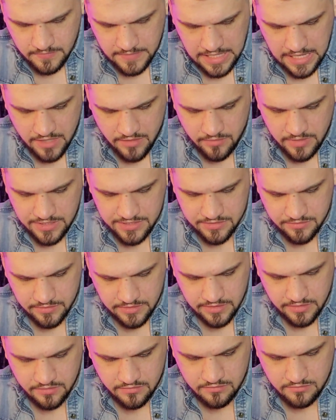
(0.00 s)
How do I do
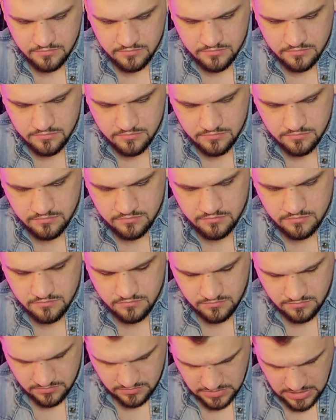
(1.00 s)
it?
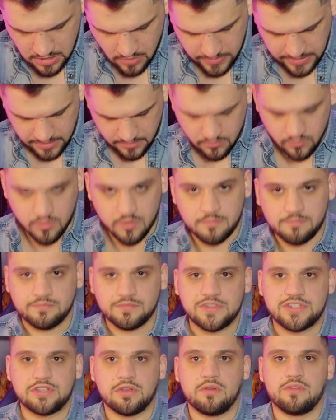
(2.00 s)
Okay, cool.
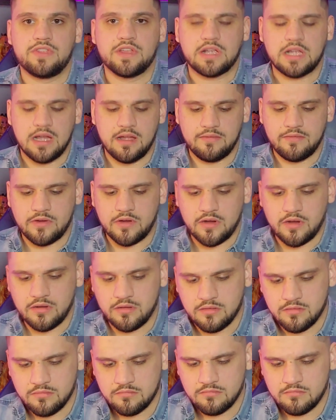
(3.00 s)
So the cover